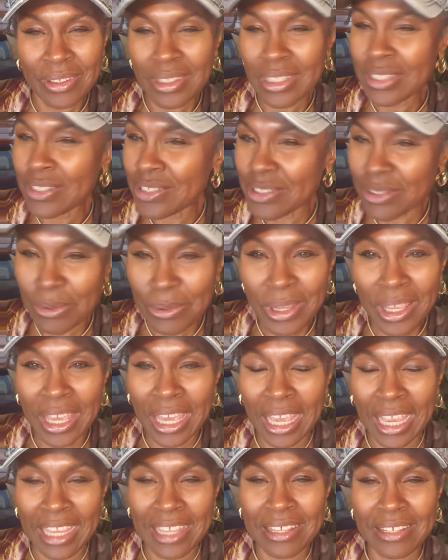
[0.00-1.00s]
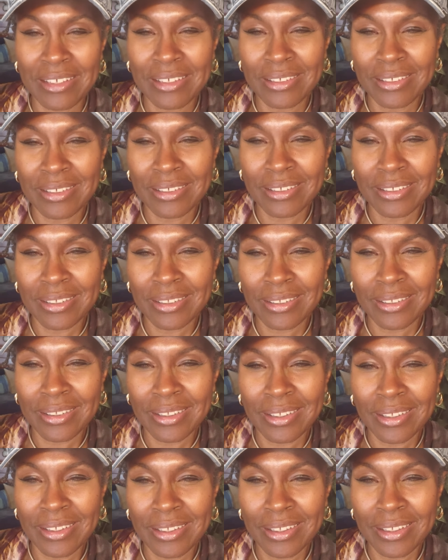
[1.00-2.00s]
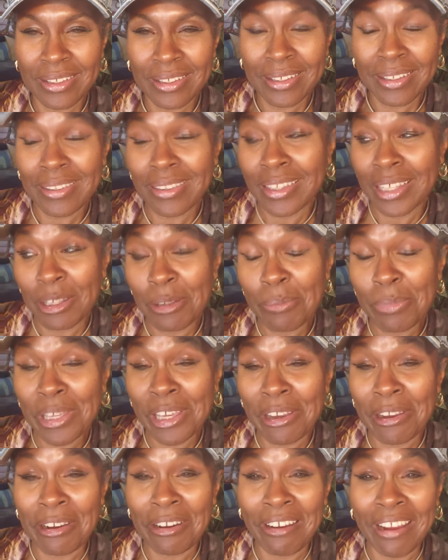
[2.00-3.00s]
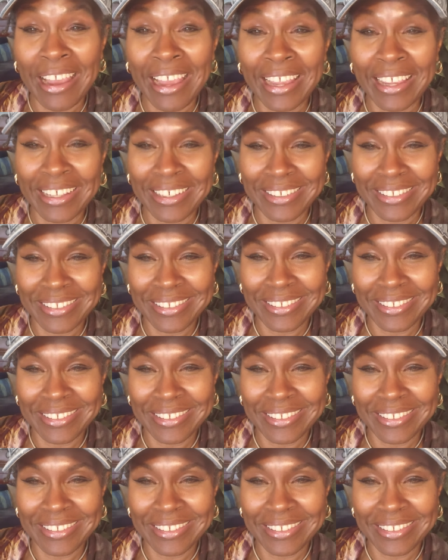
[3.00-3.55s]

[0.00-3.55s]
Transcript: It's okay. They'll be all right.